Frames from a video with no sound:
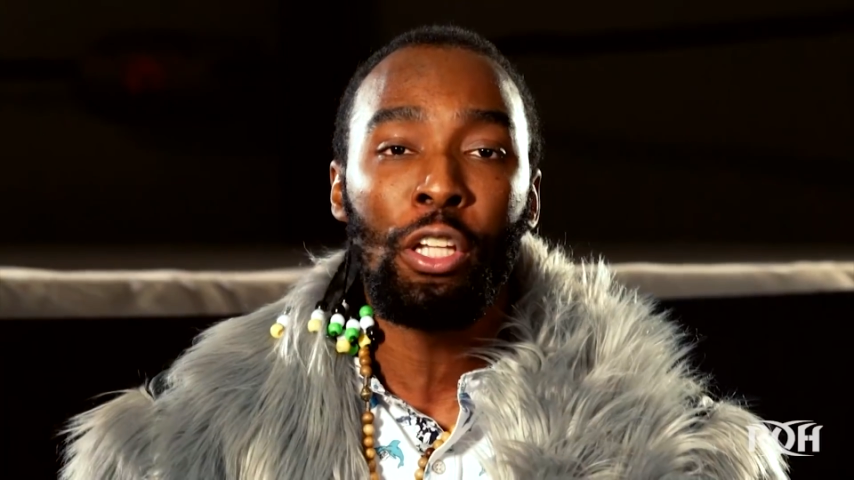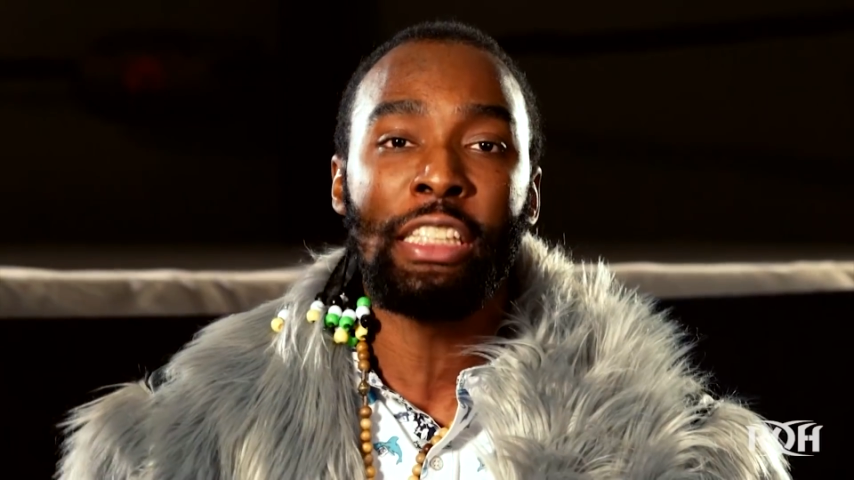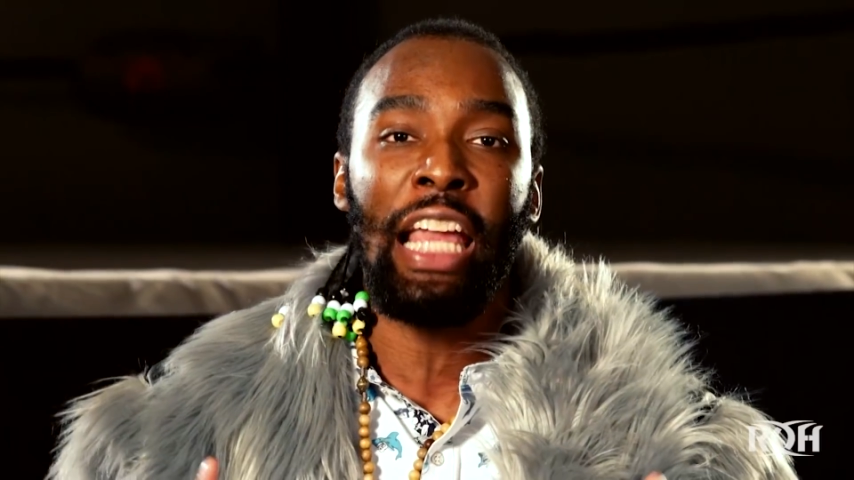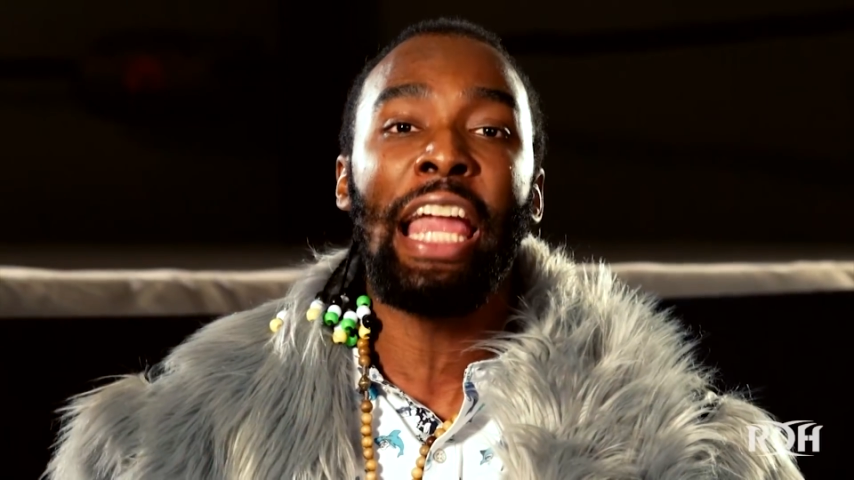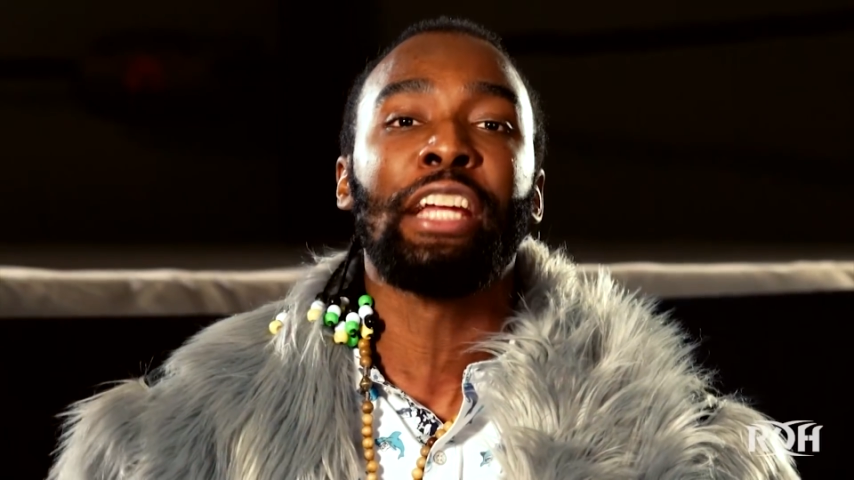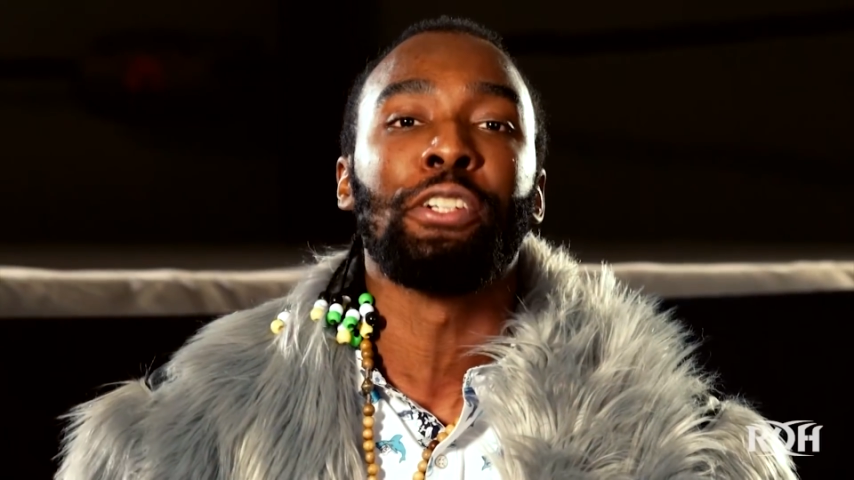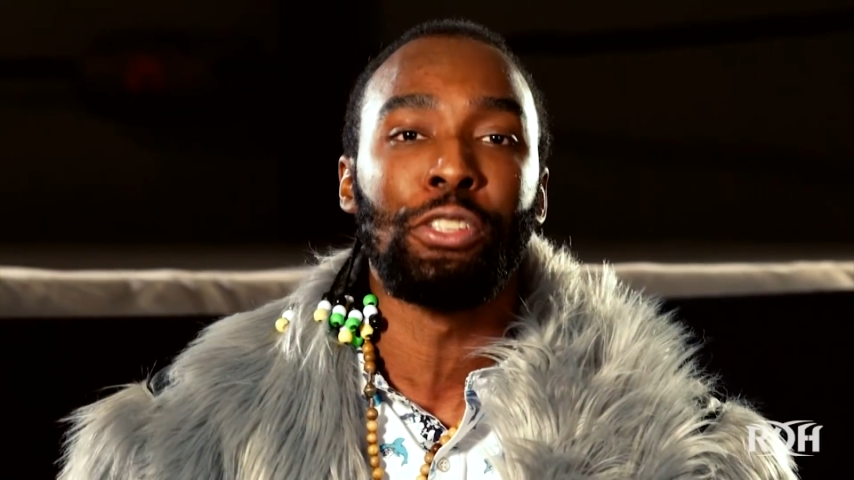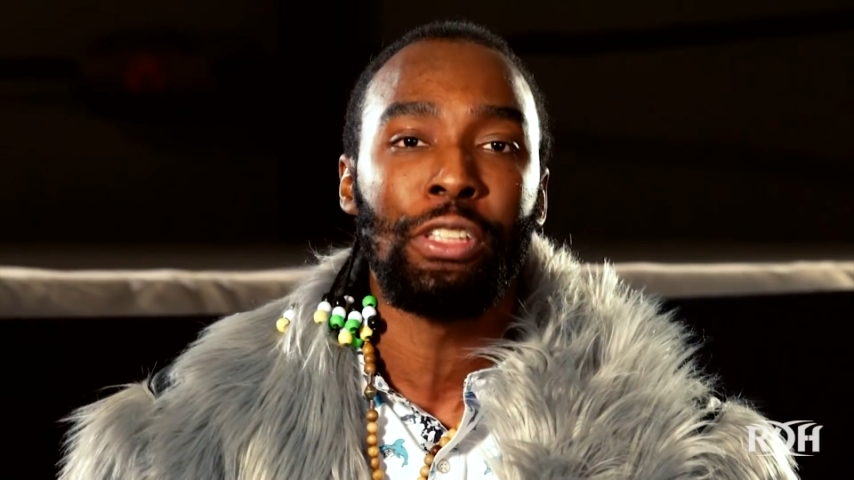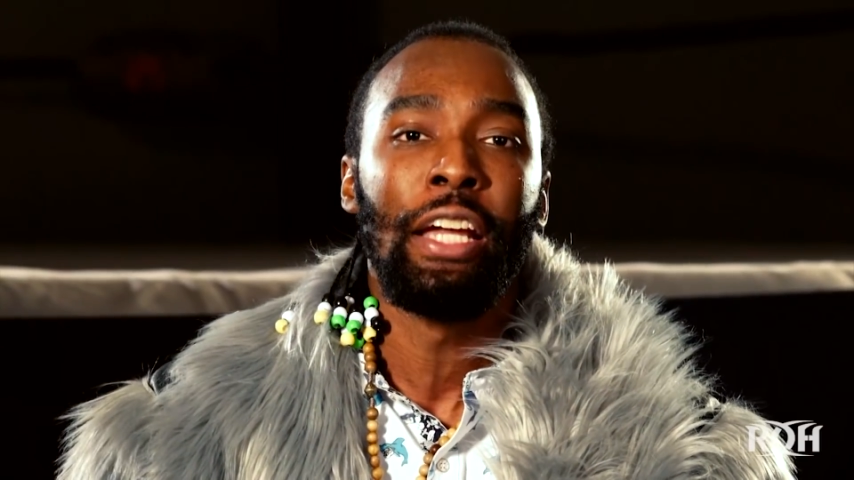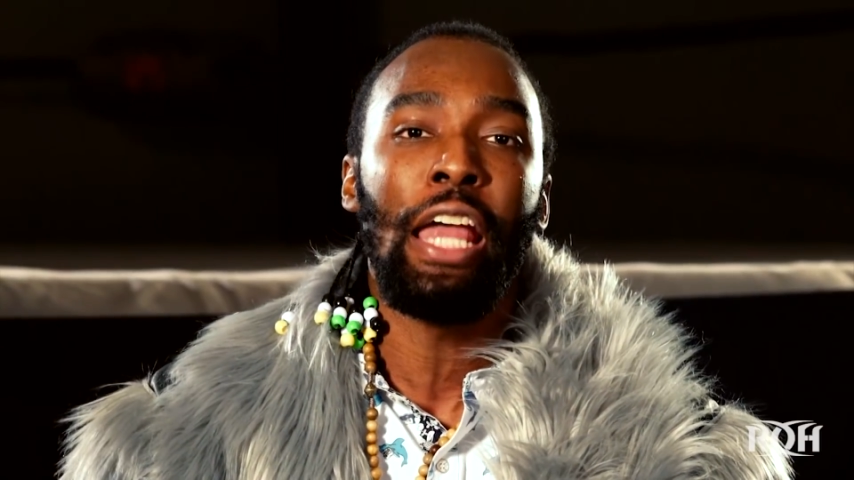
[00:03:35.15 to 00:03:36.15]
all these
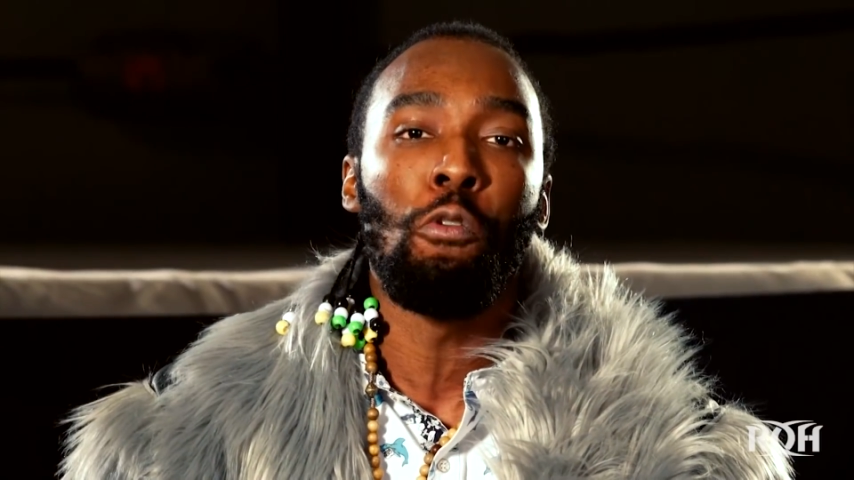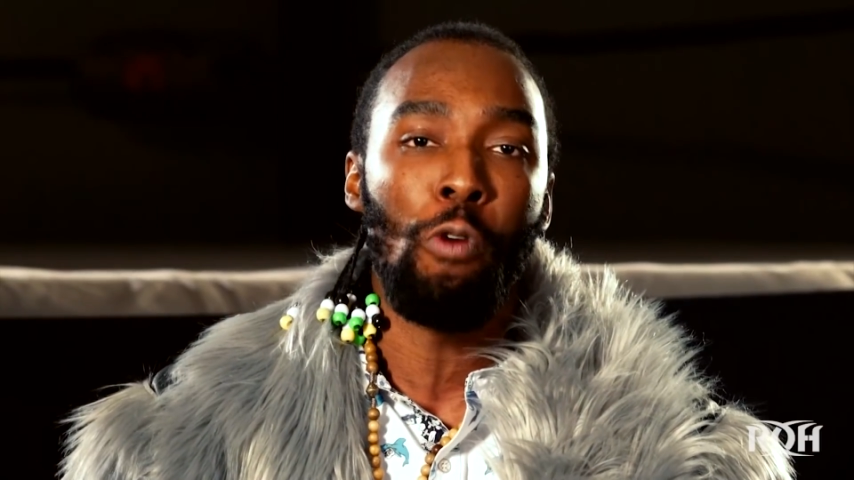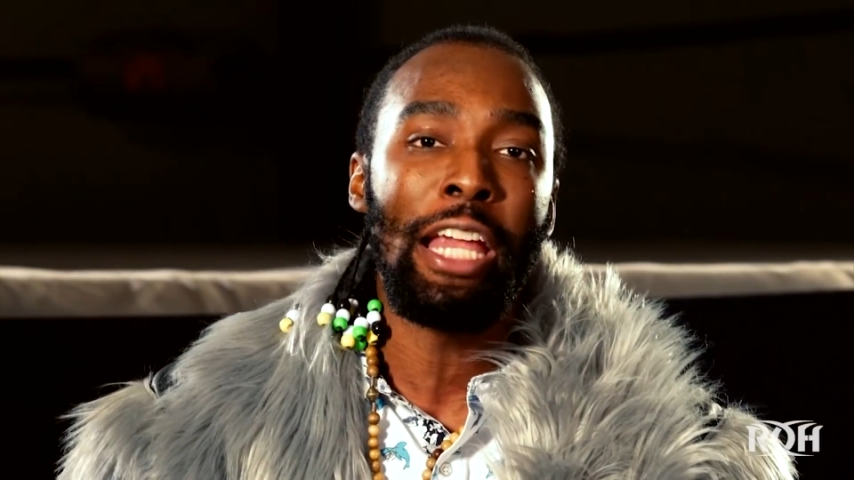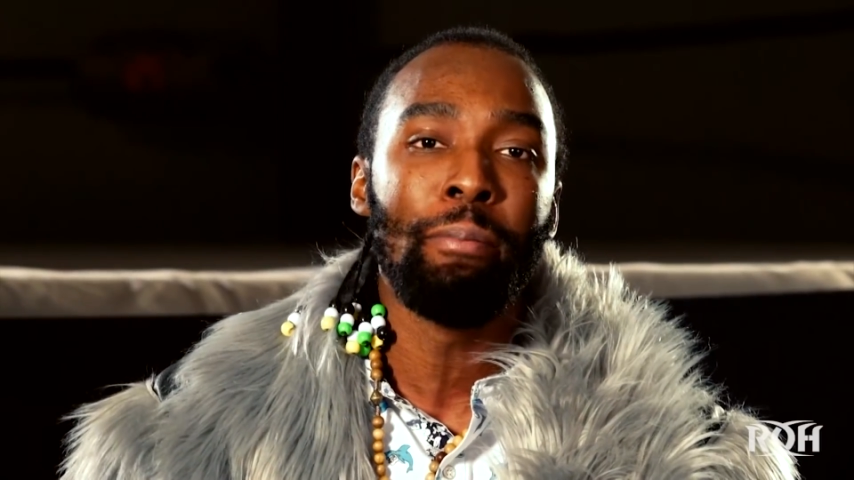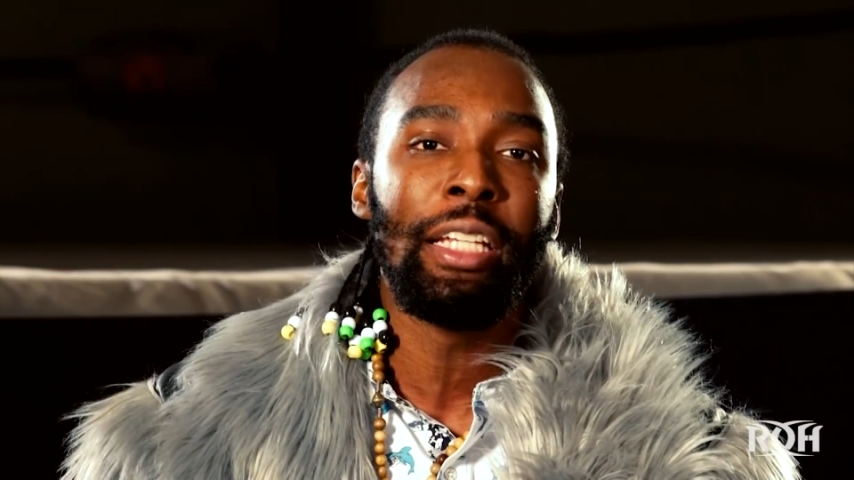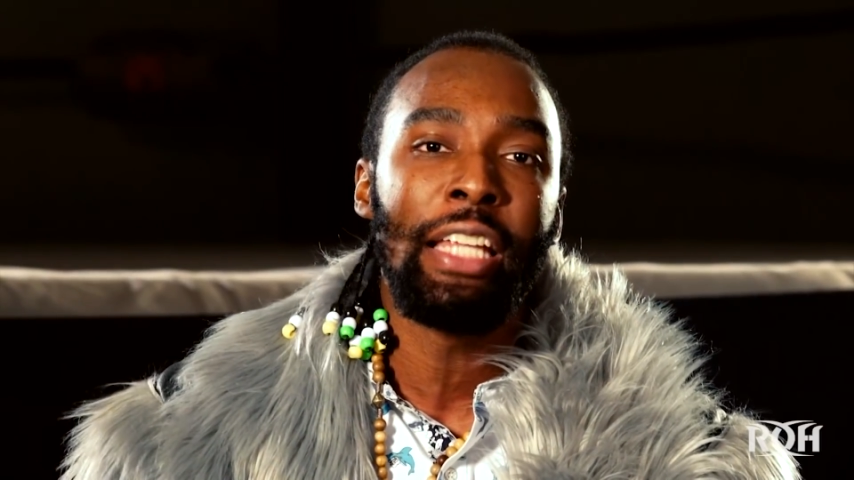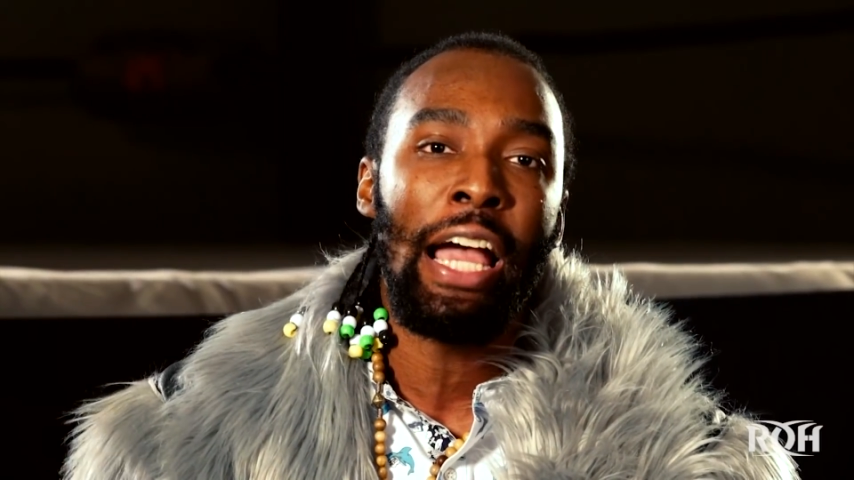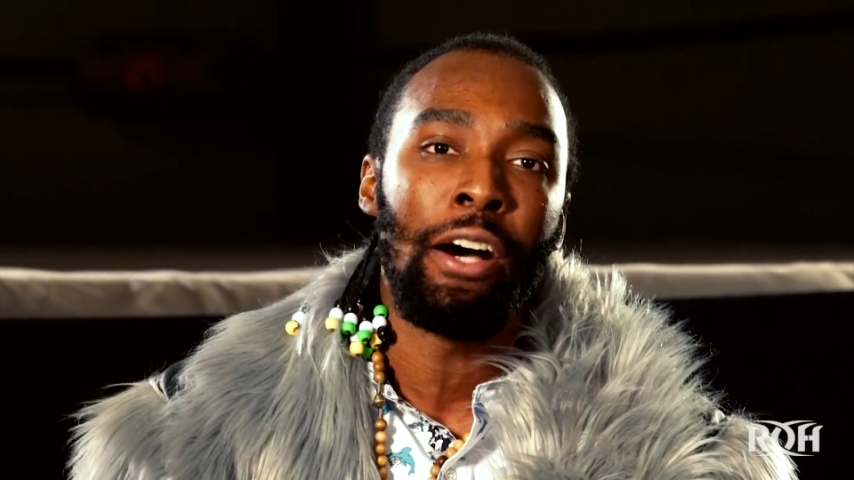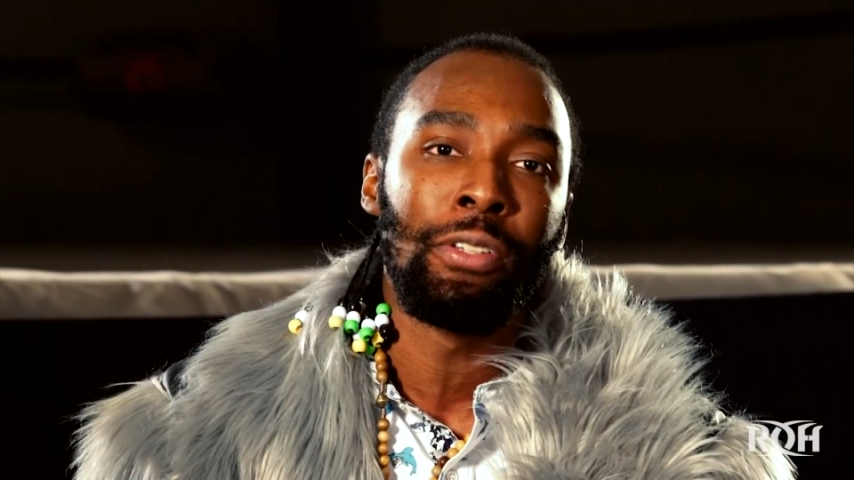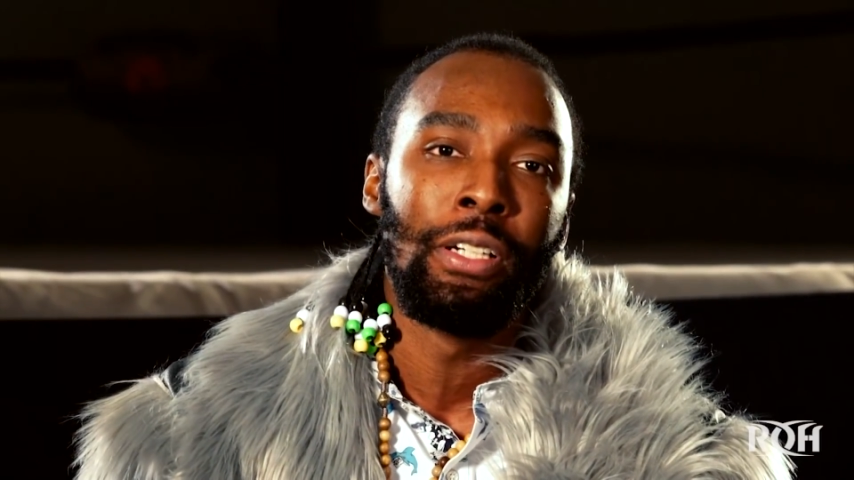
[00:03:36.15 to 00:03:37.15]
anchors that weighed me
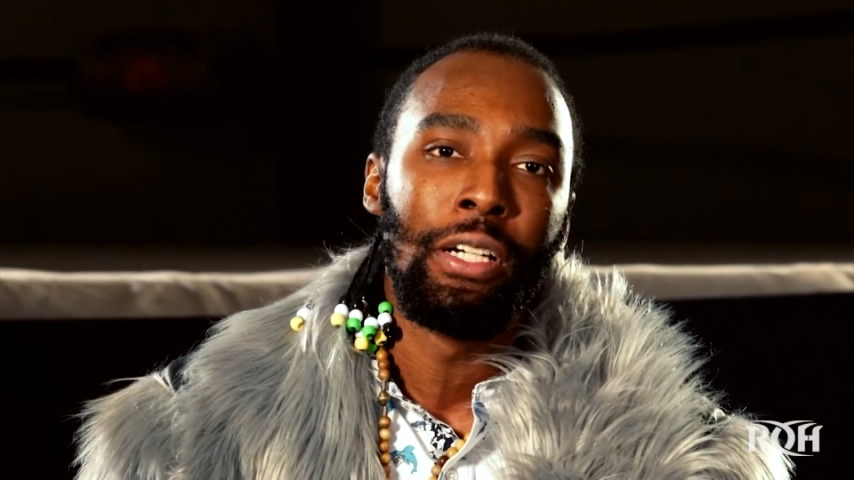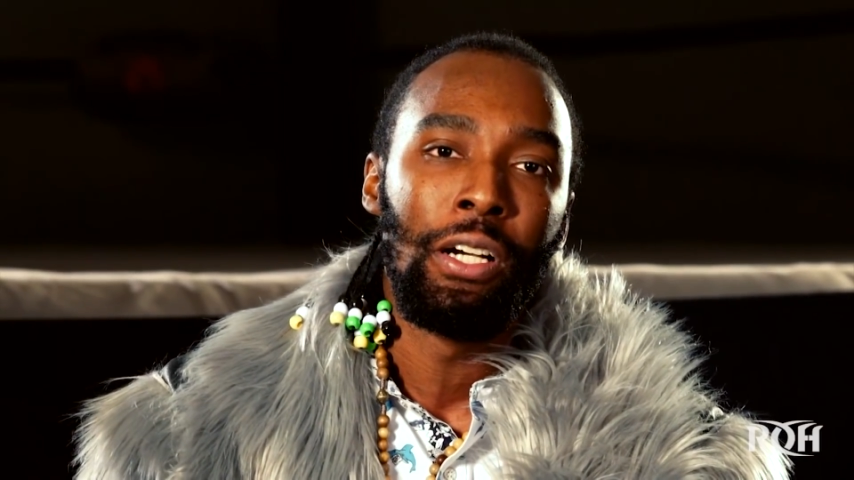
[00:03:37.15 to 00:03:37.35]
down,